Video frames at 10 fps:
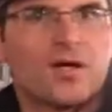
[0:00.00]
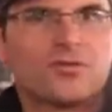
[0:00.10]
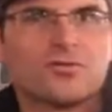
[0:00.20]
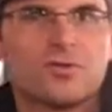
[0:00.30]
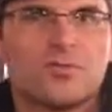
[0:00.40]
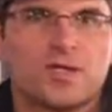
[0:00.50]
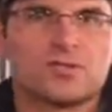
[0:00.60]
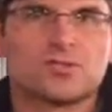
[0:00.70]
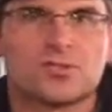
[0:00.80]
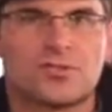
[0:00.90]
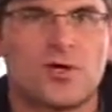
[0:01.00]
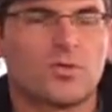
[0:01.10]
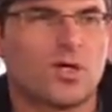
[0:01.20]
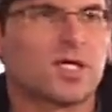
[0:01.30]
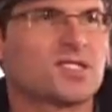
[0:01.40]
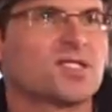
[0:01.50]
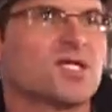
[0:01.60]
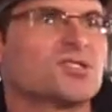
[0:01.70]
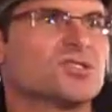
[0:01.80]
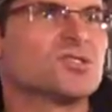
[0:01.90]
through the middle, so small working
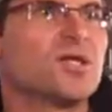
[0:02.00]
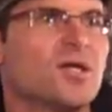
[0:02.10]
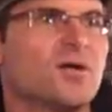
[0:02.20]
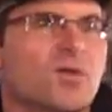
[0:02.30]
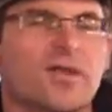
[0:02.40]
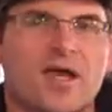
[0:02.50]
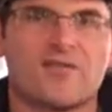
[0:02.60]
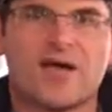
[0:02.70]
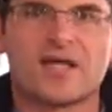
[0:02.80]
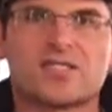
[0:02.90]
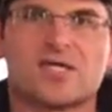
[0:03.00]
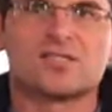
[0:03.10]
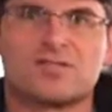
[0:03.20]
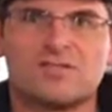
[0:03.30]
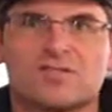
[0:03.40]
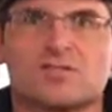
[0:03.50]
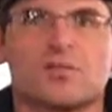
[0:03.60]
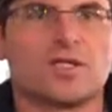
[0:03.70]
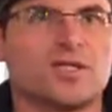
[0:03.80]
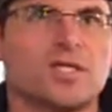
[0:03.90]
stations where they have access and
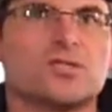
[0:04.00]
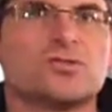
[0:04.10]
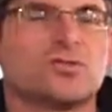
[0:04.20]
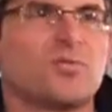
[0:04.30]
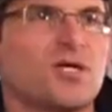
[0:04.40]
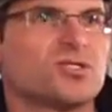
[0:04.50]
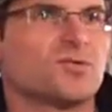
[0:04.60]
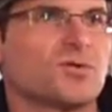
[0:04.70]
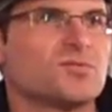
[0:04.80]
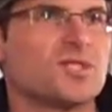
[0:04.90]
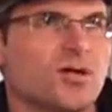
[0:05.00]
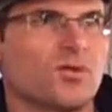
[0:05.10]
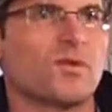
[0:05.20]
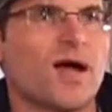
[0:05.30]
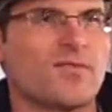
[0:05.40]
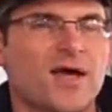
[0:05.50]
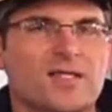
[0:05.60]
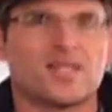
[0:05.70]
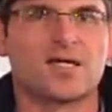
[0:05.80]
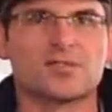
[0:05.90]
visibility to the patient rooms that are around
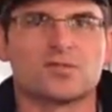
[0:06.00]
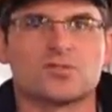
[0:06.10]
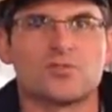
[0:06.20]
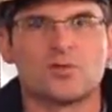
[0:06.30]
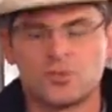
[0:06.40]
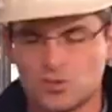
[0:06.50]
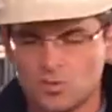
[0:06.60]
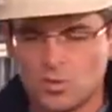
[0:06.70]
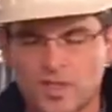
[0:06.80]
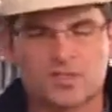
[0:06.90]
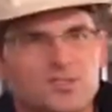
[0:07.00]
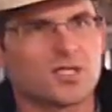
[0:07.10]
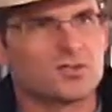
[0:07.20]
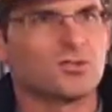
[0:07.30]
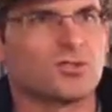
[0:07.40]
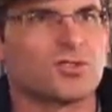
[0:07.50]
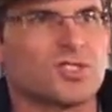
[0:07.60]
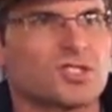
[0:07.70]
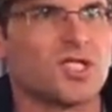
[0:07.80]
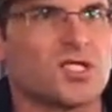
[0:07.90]
that desk. So as opposed to one central
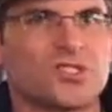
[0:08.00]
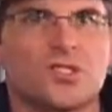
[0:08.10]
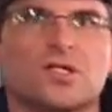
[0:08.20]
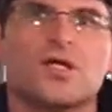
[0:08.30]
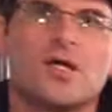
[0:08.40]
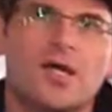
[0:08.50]
nursing station